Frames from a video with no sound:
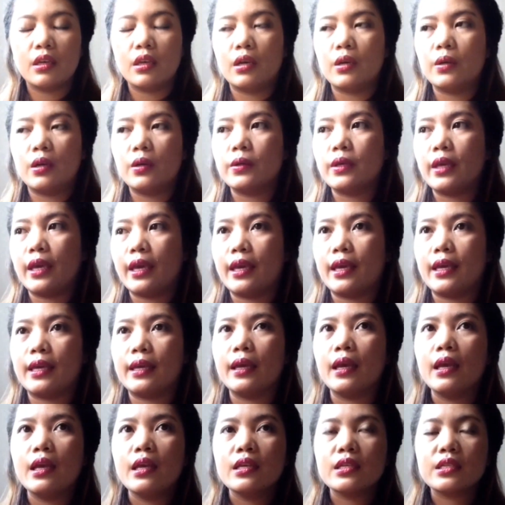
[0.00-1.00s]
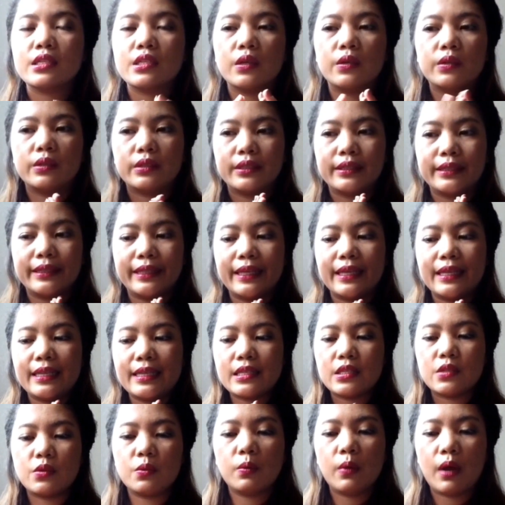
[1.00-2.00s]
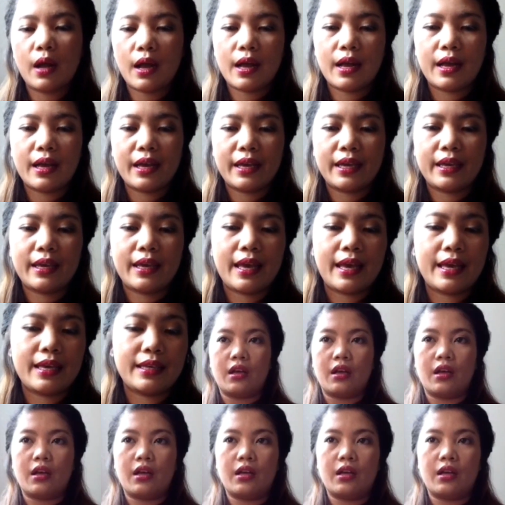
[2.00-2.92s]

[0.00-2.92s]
Okay, so that is why I